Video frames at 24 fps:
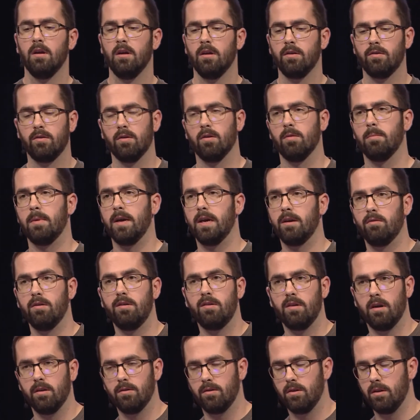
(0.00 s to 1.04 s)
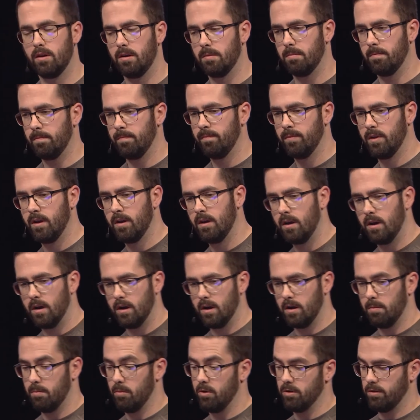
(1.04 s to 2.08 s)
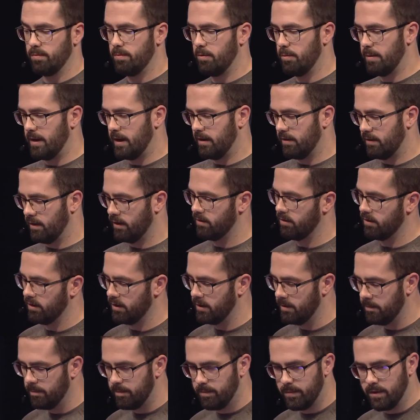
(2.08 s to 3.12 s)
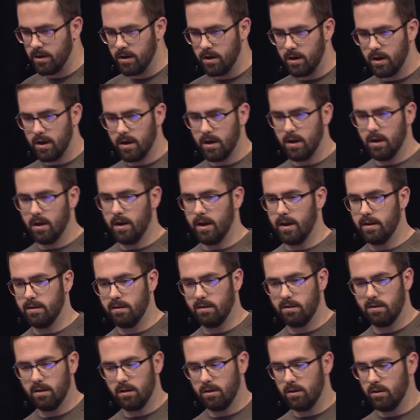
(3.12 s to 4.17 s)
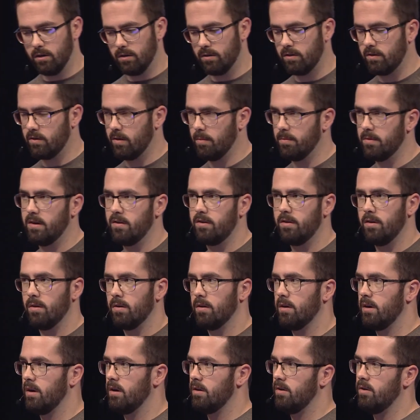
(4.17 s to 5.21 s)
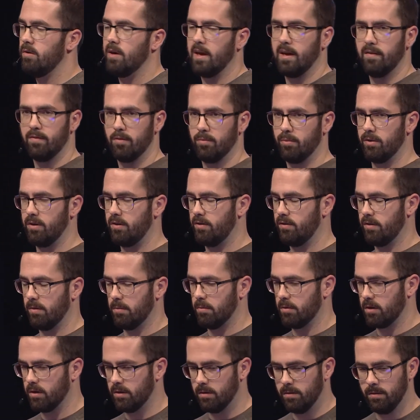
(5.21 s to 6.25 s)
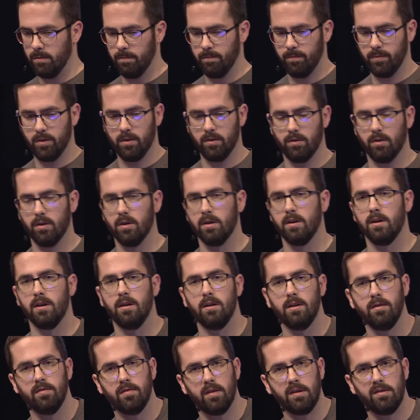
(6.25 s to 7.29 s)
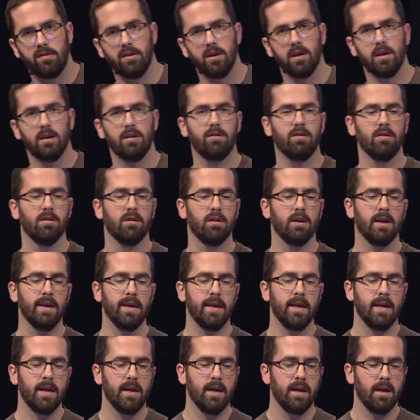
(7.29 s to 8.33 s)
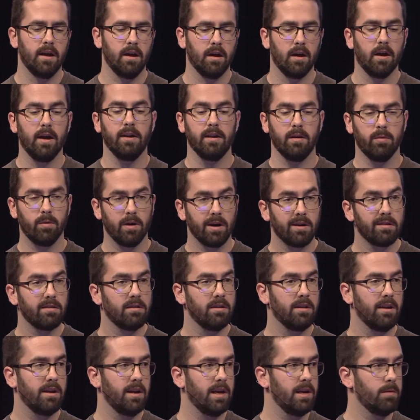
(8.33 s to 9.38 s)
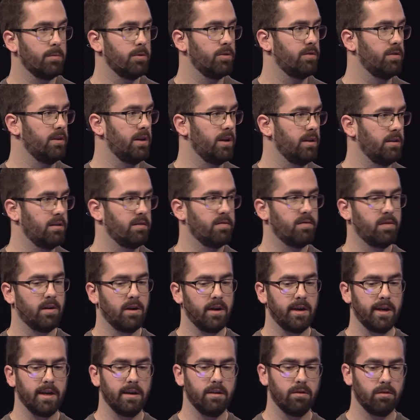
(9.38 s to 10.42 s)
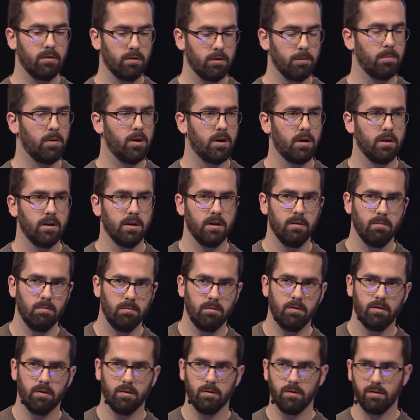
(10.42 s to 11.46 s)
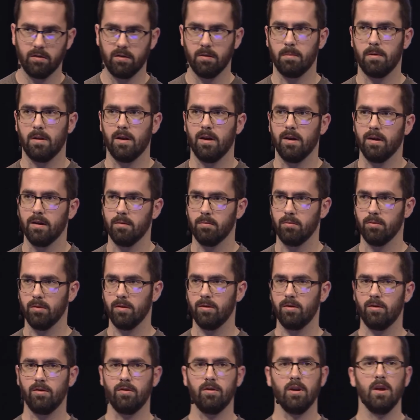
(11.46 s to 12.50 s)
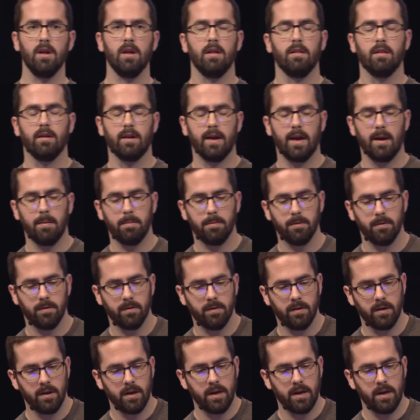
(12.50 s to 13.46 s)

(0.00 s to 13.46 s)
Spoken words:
So a bank reached out to them, multiple banks actually, and they said, something's going on, you have a breach somewhere. So they did an investigation, and they were actually able to identify a third party, so a supplier breach that happened.